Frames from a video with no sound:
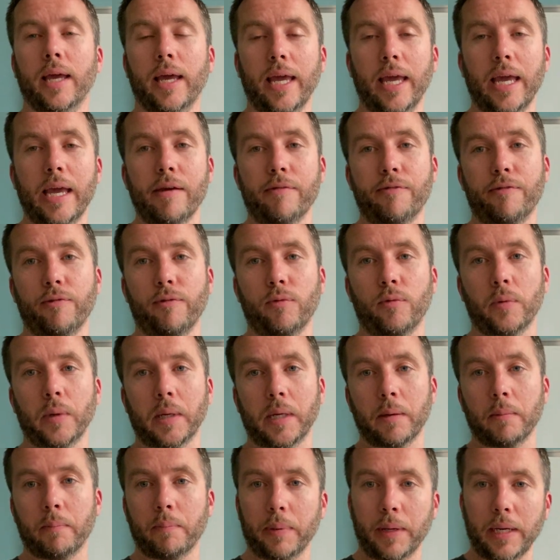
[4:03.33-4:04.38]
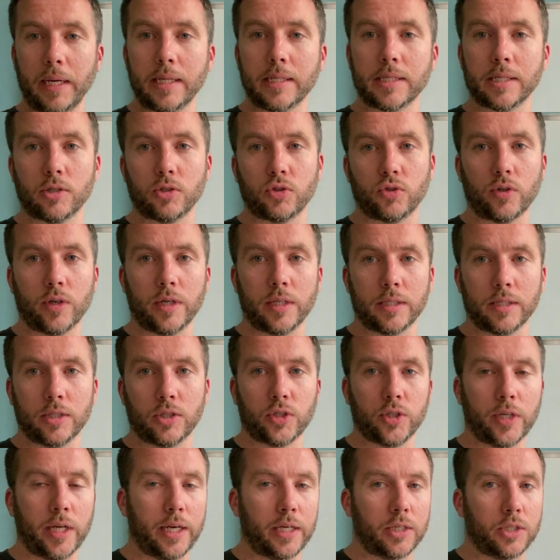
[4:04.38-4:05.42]
if we compete and try to
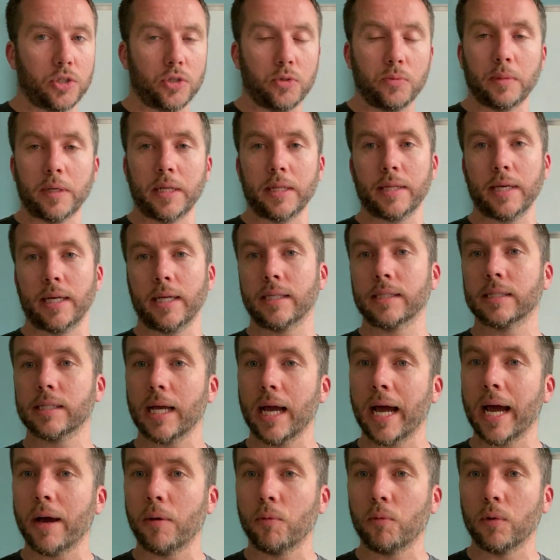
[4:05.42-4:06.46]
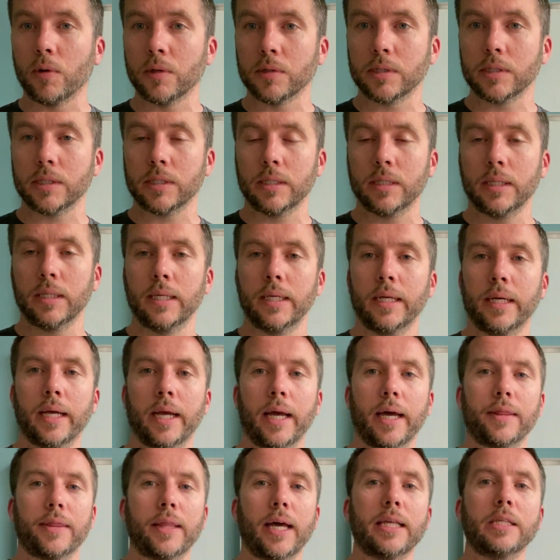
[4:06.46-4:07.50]
train too many things at once.
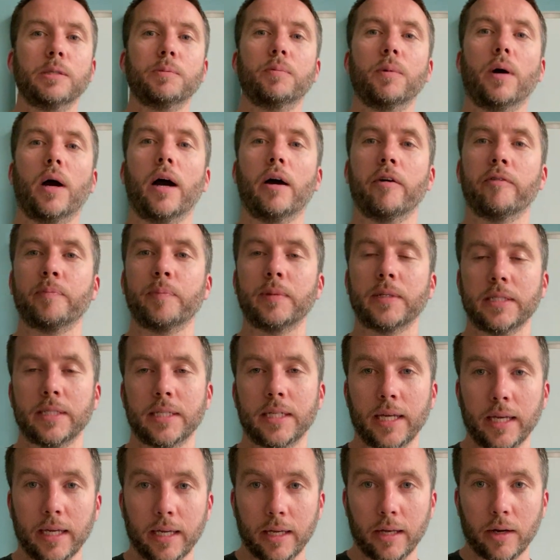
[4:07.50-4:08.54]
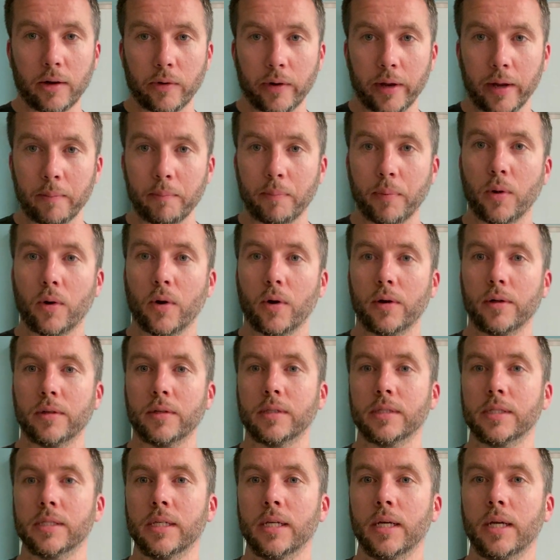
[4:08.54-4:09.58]
That's of particular
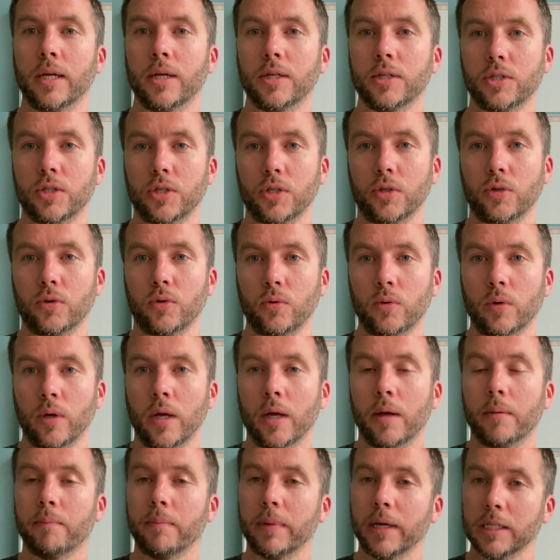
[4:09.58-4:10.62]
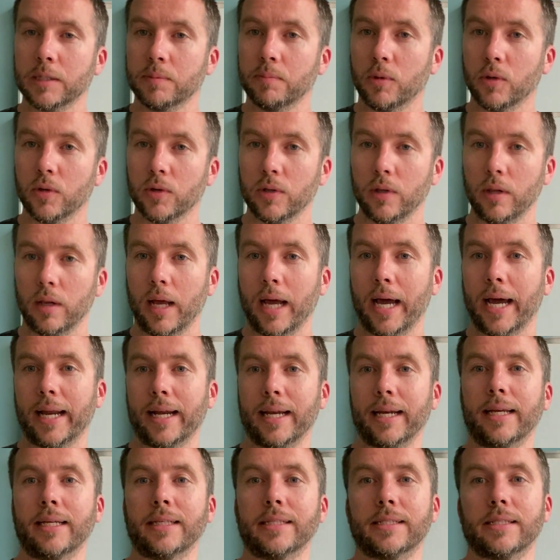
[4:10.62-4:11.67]
importance to mixed modal
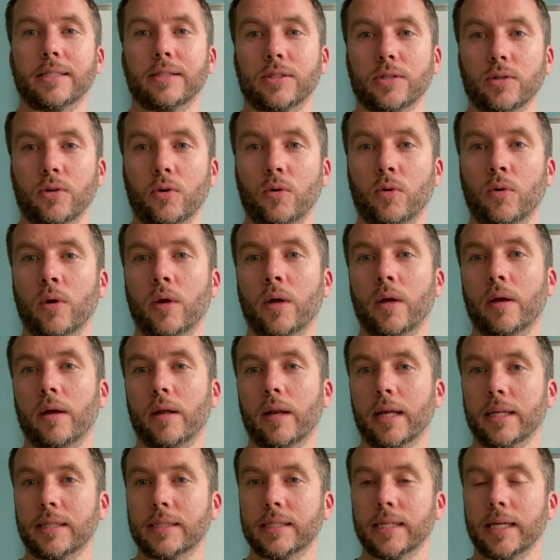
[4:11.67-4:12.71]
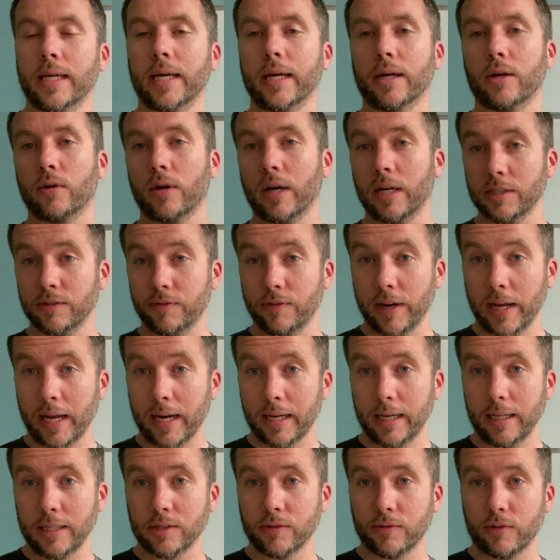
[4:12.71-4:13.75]
athletes. So let's say CrossFit
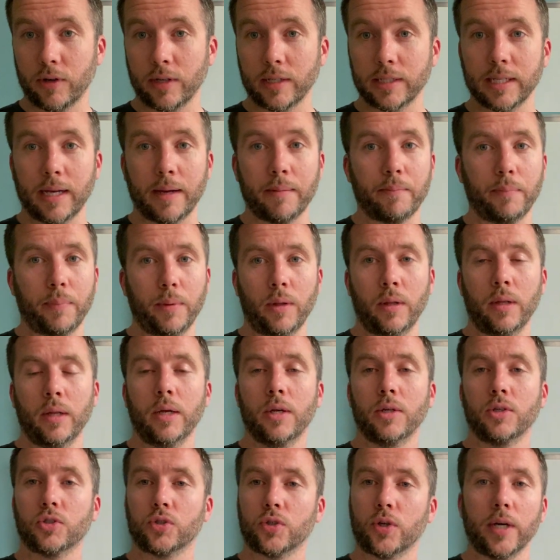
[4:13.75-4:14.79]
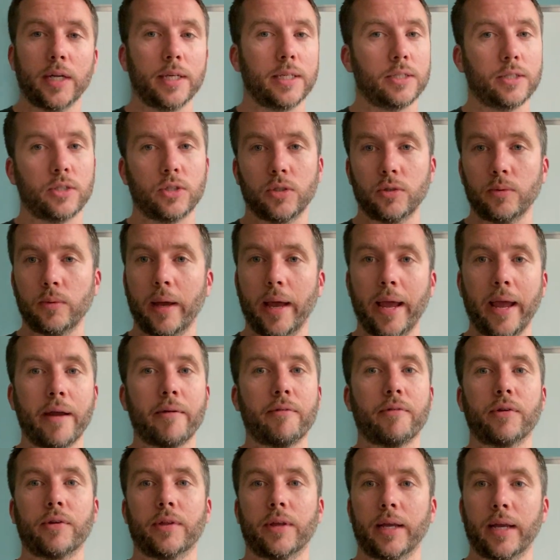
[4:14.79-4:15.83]
athletes, for example, trying to do
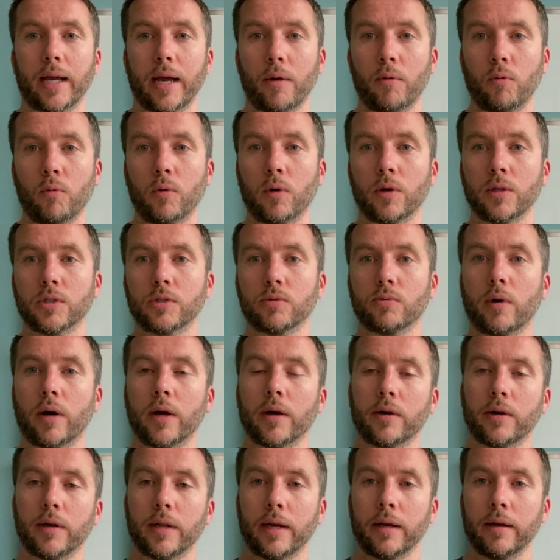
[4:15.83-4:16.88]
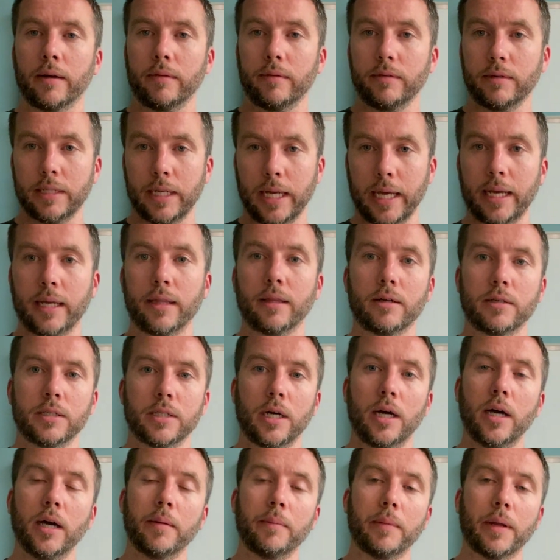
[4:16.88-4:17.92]
everything at once rather than taking their
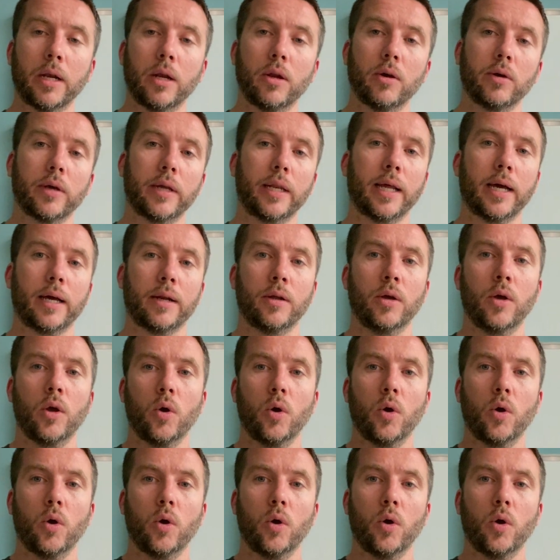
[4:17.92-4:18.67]
time and looking at